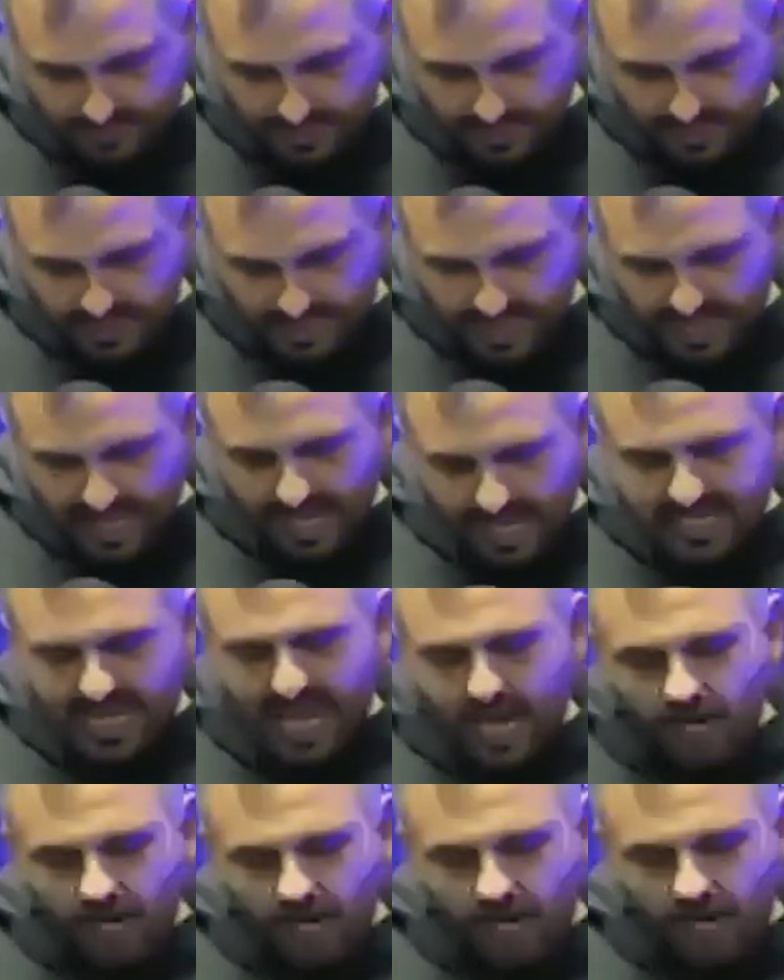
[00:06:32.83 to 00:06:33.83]
And how
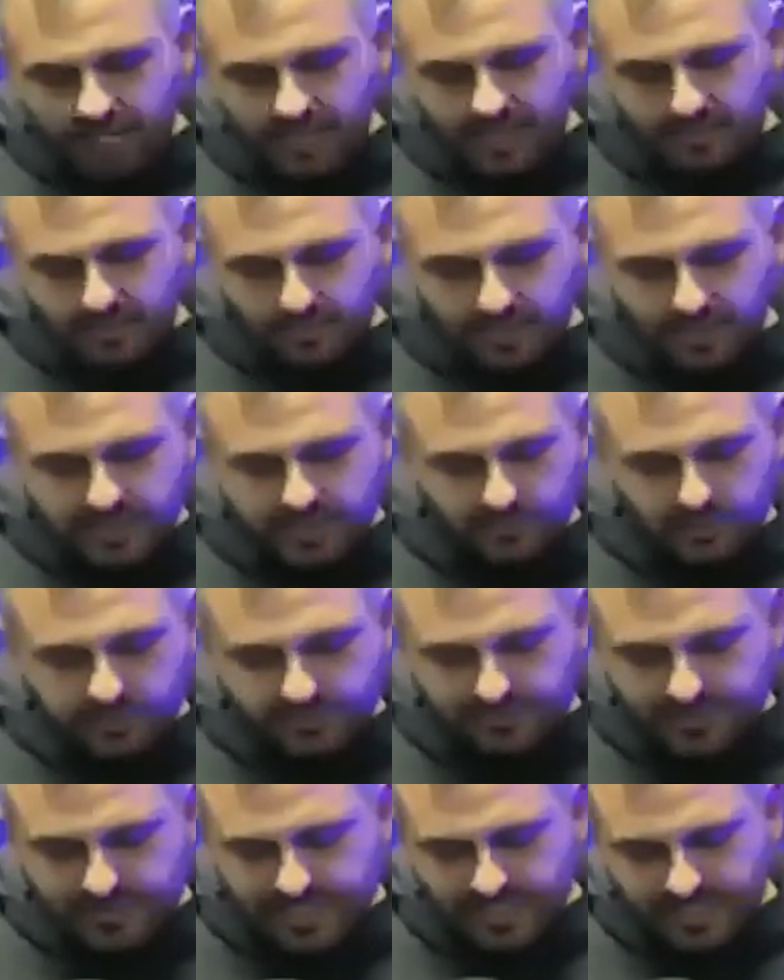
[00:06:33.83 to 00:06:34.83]
shall they preach? Verse
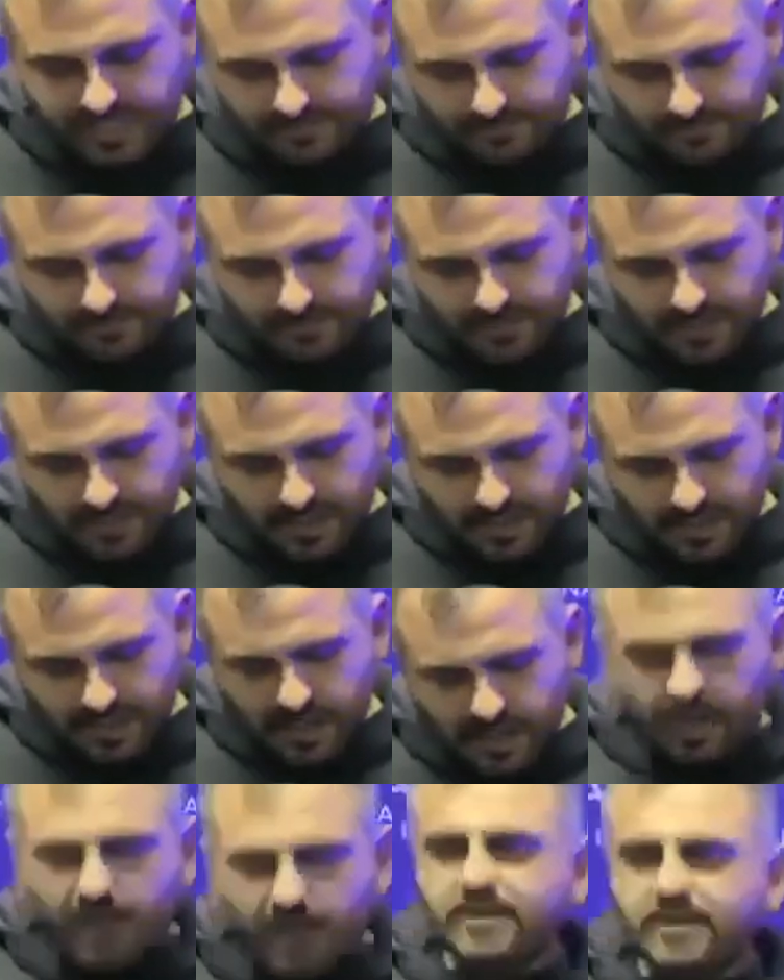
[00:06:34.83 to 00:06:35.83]
15,
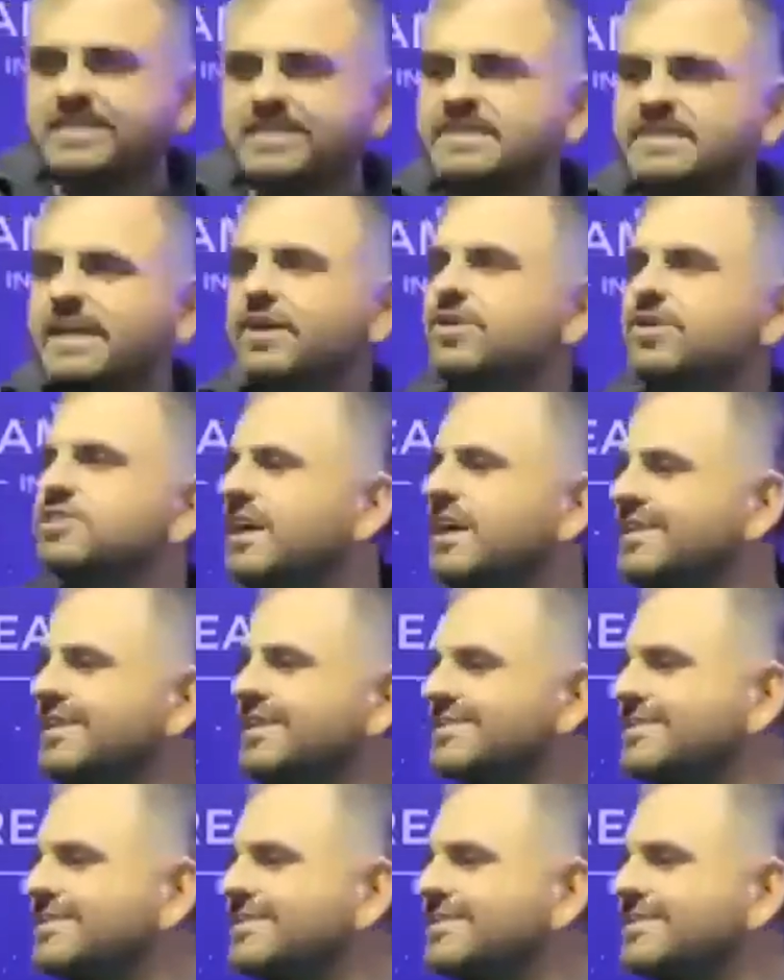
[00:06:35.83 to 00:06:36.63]
unless they are sent.